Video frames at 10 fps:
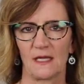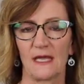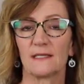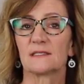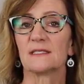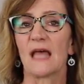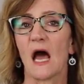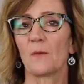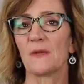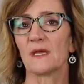It has
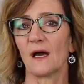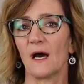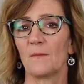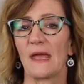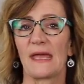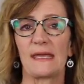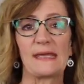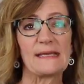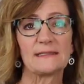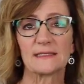now become a he